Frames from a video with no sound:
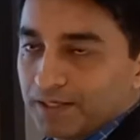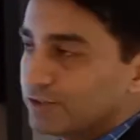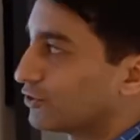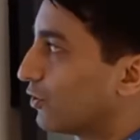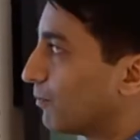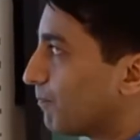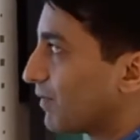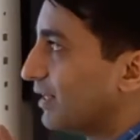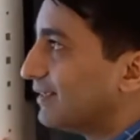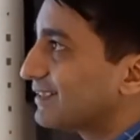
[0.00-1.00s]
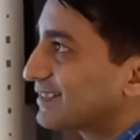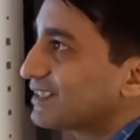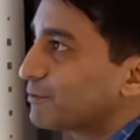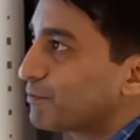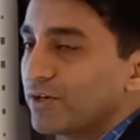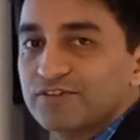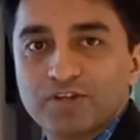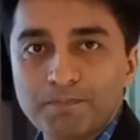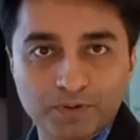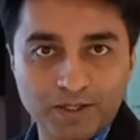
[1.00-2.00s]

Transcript: So this is pretty simple.